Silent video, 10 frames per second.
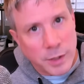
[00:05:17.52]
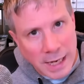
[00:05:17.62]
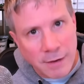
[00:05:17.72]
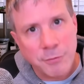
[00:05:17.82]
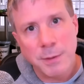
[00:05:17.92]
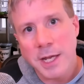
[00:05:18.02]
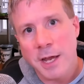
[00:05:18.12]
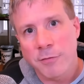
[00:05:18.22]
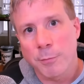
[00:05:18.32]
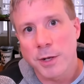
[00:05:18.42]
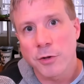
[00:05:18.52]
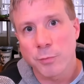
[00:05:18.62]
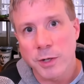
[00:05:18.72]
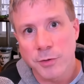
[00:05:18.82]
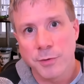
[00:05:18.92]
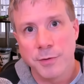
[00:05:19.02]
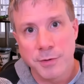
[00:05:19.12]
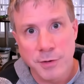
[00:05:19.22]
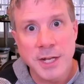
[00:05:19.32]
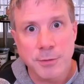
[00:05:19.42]
have to be careful because we
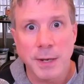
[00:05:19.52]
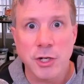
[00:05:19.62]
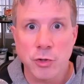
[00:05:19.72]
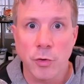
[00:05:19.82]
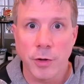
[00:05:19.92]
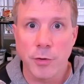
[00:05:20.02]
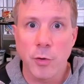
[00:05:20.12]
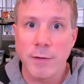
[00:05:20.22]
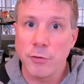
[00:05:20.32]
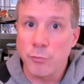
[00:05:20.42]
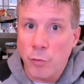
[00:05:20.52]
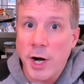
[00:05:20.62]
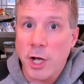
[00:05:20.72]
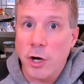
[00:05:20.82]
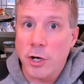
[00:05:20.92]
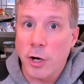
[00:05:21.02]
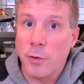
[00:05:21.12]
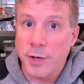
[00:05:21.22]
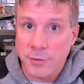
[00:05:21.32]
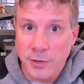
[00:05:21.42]
need to make sure that whoever is running our
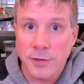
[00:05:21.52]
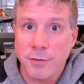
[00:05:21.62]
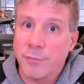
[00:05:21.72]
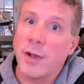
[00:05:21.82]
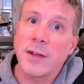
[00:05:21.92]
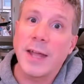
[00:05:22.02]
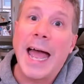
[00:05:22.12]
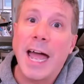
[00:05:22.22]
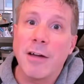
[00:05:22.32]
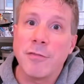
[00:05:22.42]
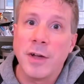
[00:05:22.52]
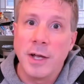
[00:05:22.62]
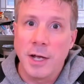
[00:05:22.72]
code does in fact have